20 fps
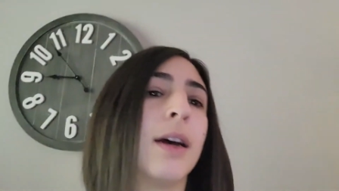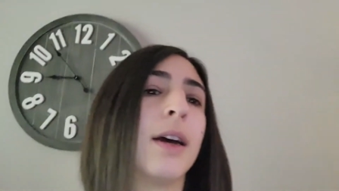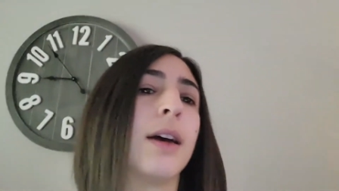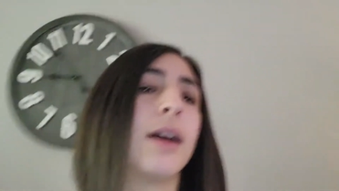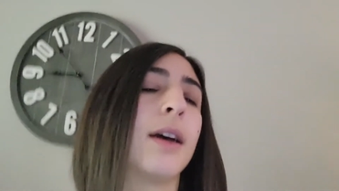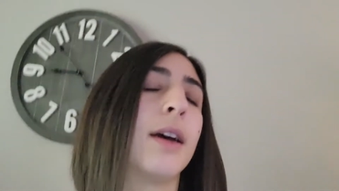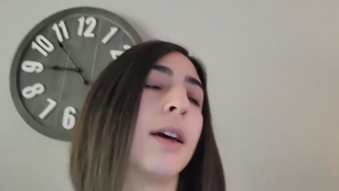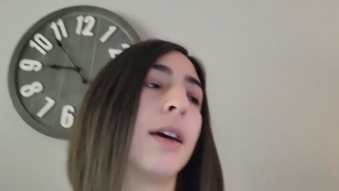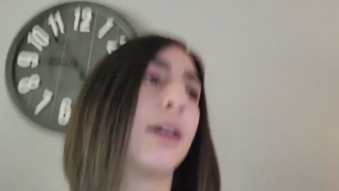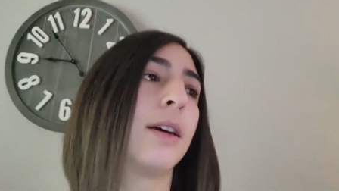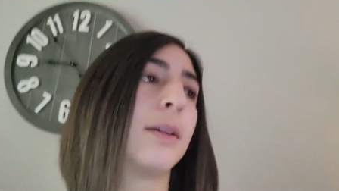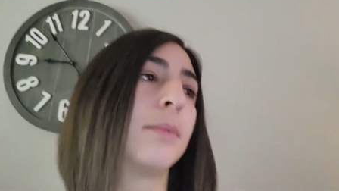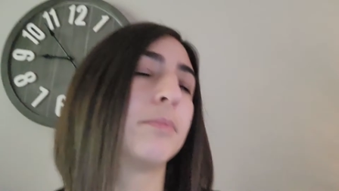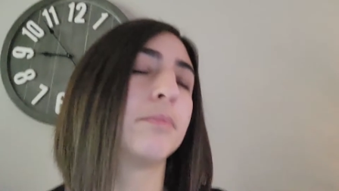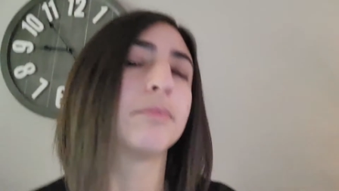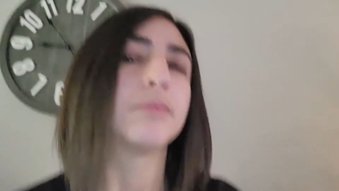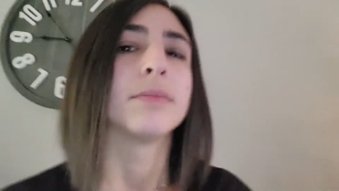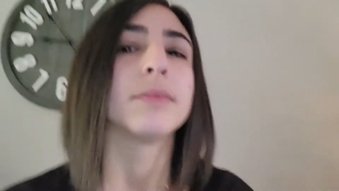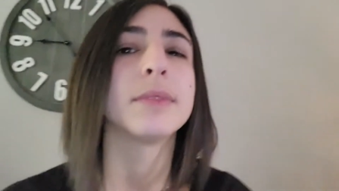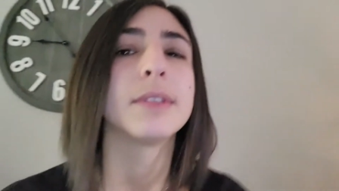Um,
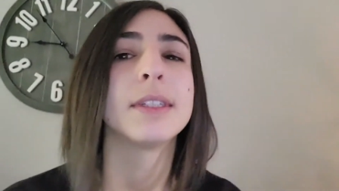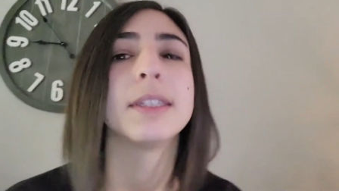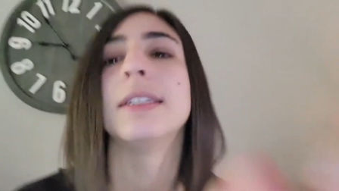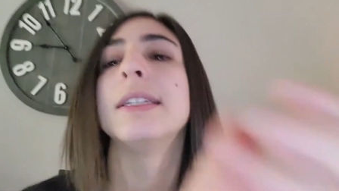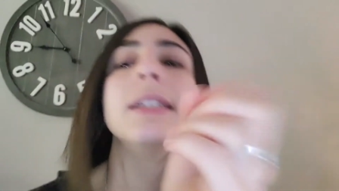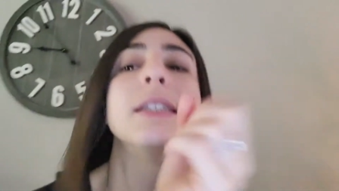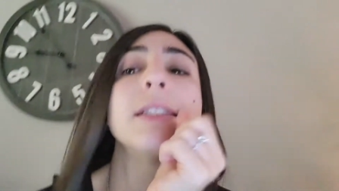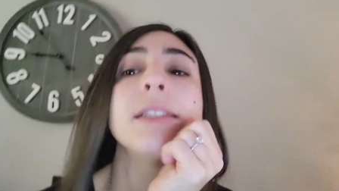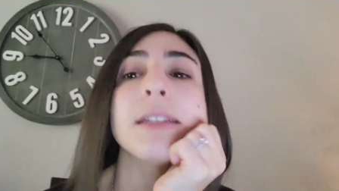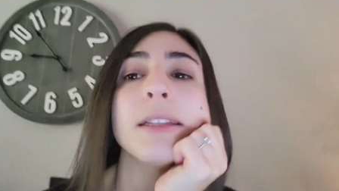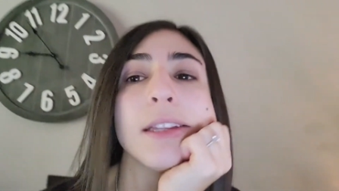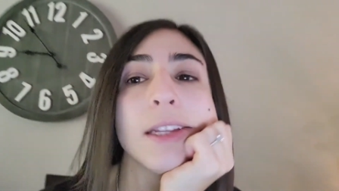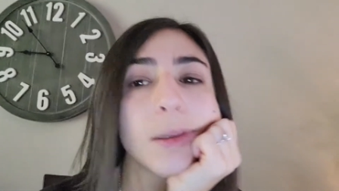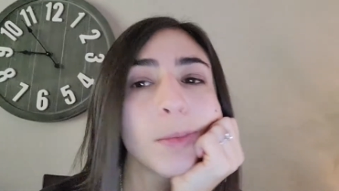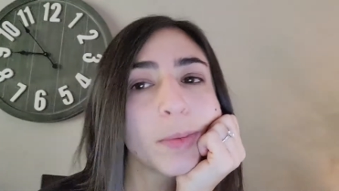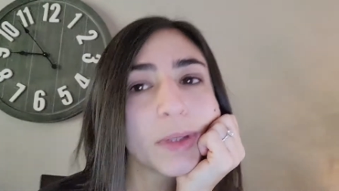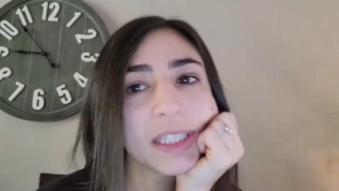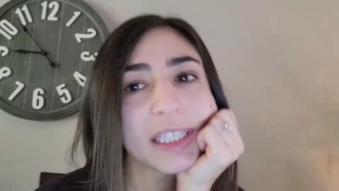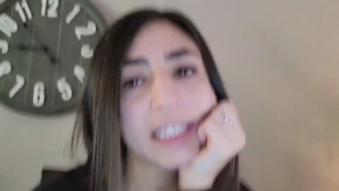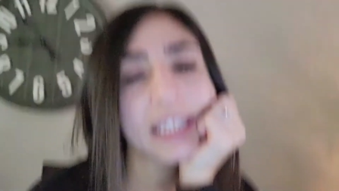it's a
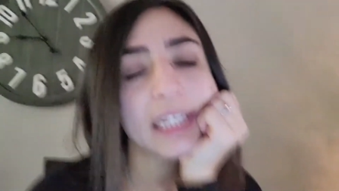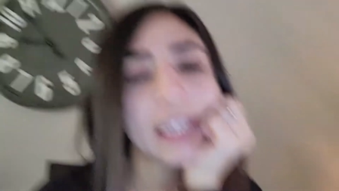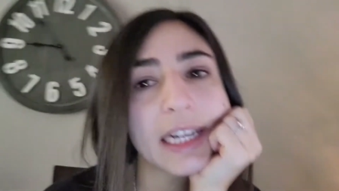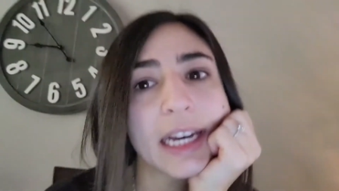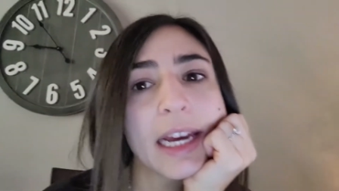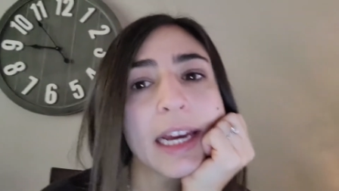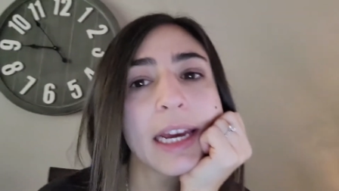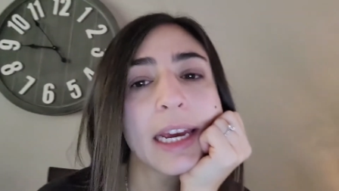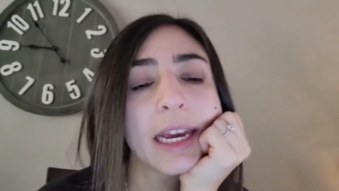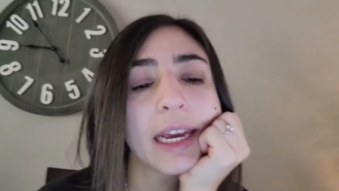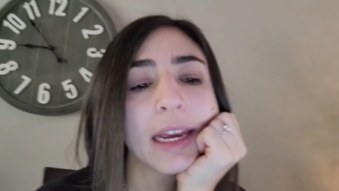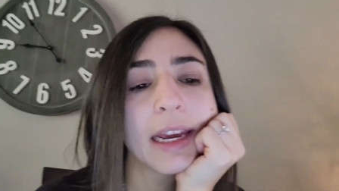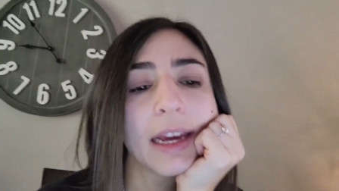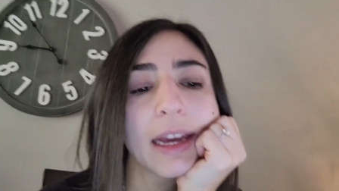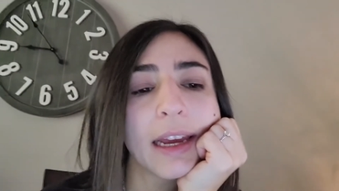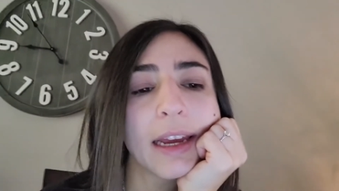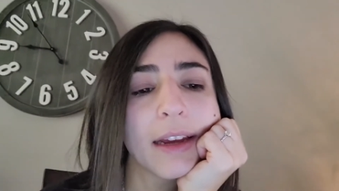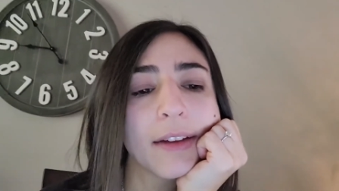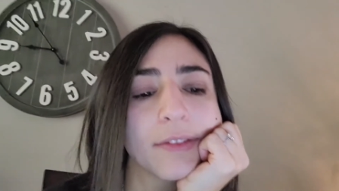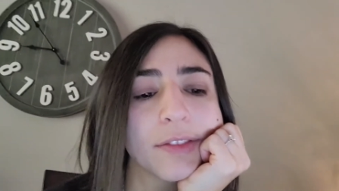decently busy day.
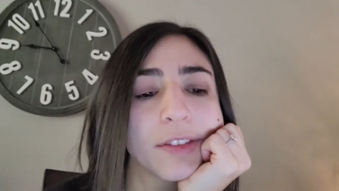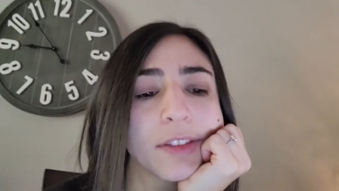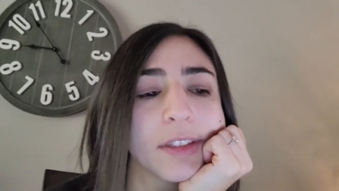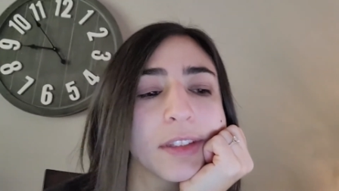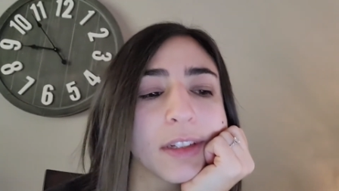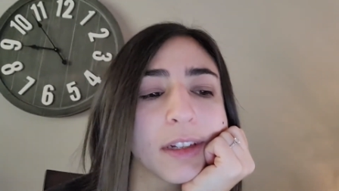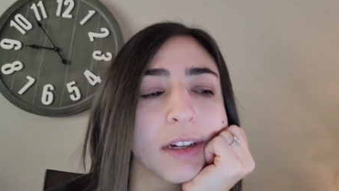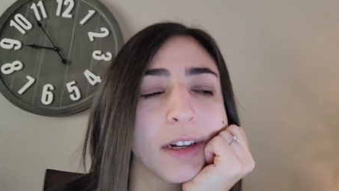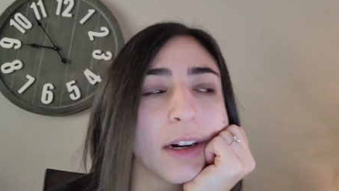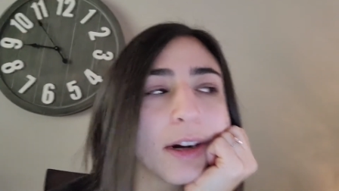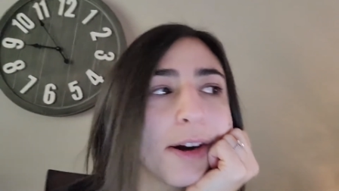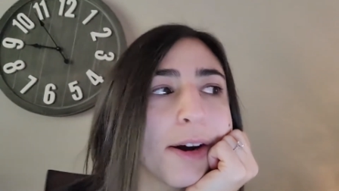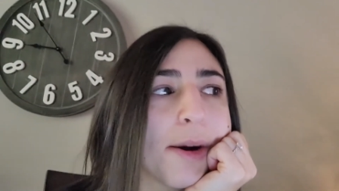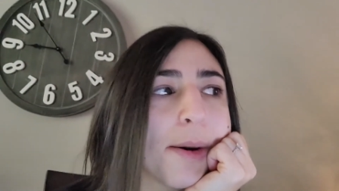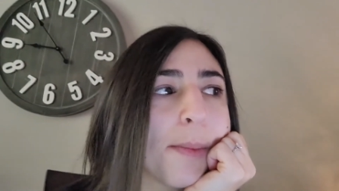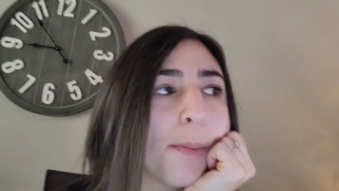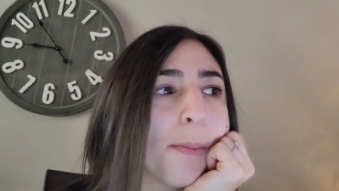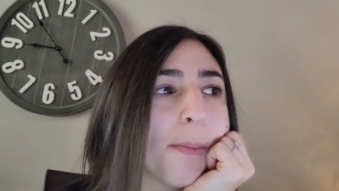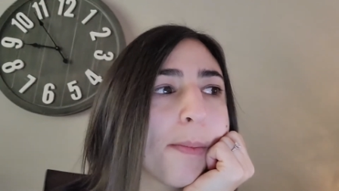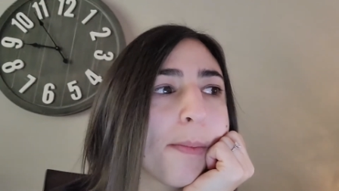I have
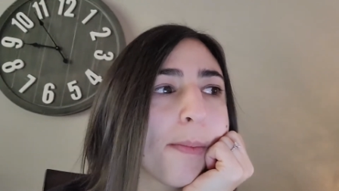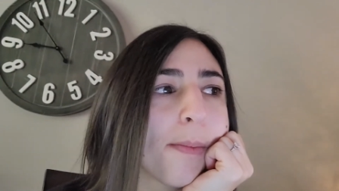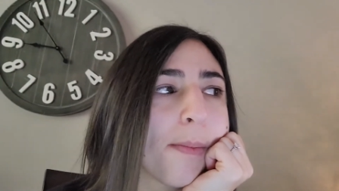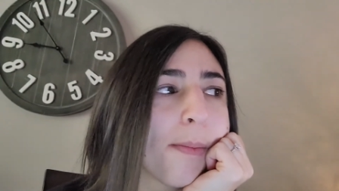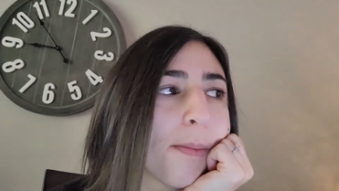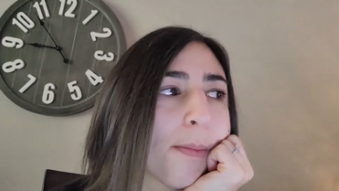some,